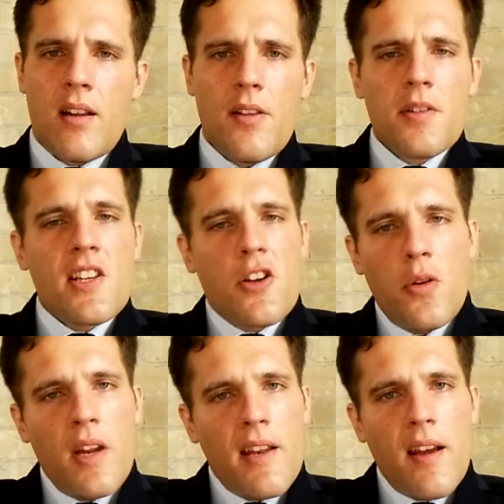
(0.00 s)
There was a
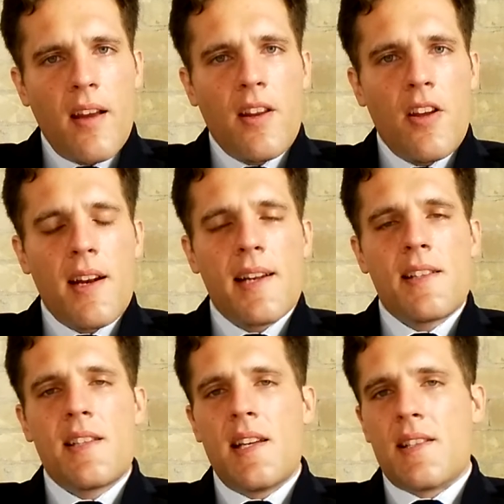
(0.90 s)
coup d'etat in the
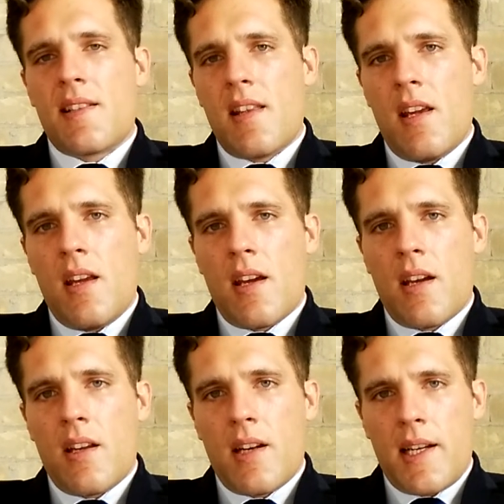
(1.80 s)
United States.
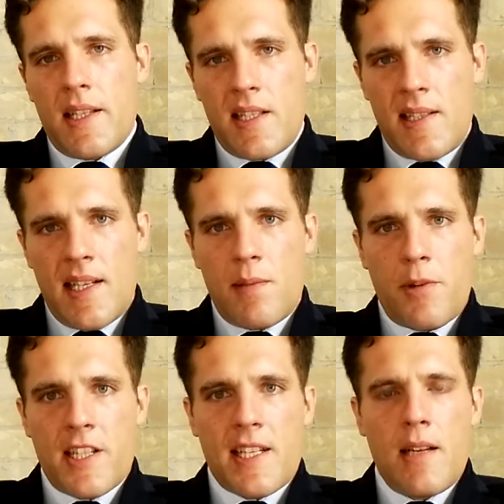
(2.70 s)
The United States
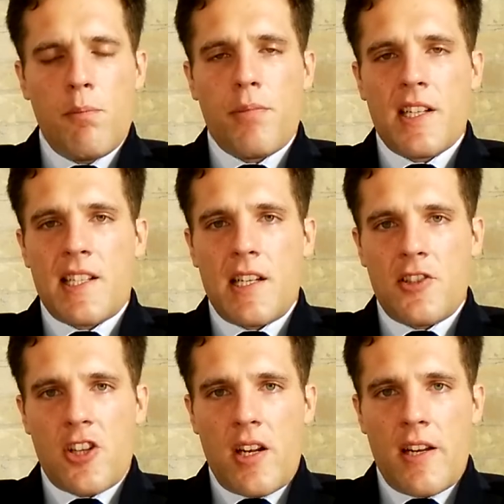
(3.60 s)
President,
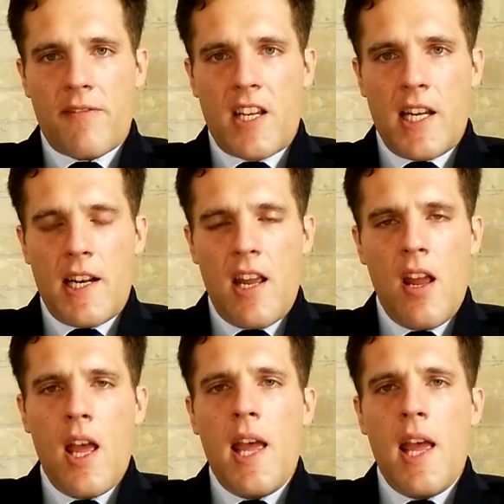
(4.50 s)
President John F. Kennedy,